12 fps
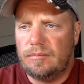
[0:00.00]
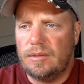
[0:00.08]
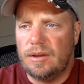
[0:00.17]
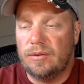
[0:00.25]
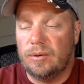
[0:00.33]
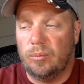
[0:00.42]

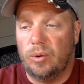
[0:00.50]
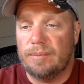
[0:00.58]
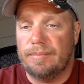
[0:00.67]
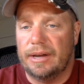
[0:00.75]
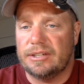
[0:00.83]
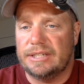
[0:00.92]
from what
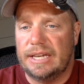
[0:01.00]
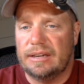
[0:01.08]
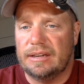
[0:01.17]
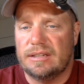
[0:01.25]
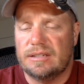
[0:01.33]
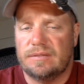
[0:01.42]
my
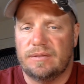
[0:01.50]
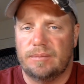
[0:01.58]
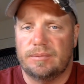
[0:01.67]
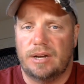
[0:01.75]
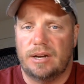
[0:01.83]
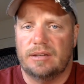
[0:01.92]
understanding is from
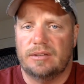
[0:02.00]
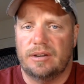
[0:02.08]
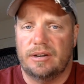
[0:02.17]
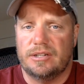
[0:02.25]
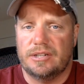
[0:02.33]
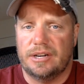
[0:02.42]
talking to
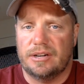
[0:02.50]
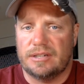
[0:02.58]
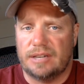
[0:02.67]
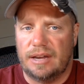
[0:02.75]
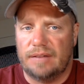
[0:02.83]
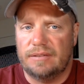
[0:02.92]
their engineering
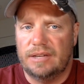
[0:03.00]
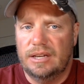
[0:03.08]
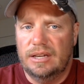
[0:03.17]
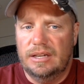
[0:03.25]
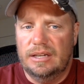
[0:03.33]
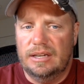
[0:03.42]
staff.
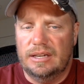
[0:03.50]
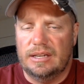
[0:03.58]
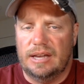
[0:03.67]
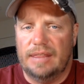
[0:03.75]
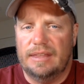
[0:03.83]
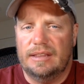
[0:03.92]

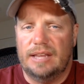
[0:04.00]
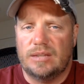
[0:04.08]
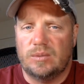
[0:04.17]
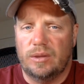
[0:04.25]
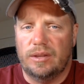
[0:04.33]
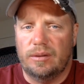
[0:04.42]
I think
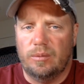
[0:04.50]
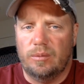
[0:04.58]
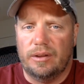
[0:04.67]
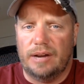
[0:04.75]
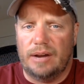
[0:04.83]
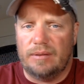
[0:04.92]
that's where
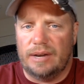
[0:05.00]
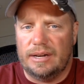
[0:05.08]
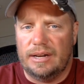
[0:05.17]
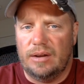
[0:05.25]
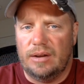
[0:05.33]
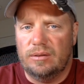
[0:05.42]
they're at right now,